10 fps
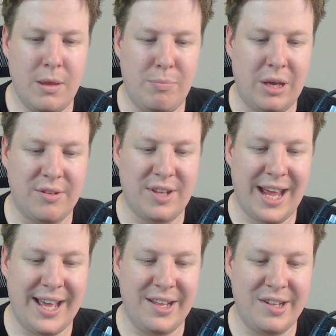because it
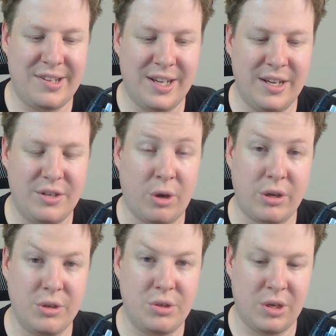has drone
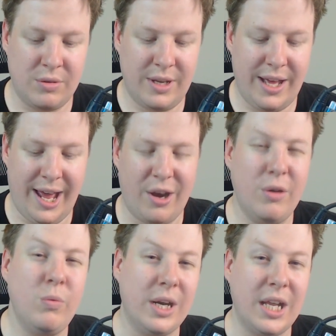control, and I
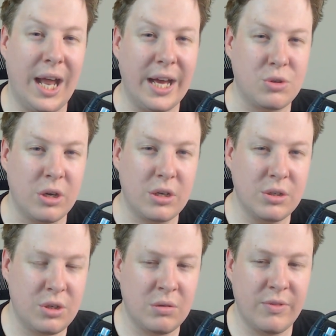don't really like drone
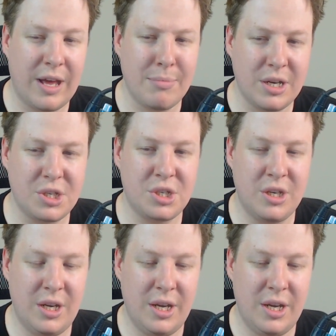control that much,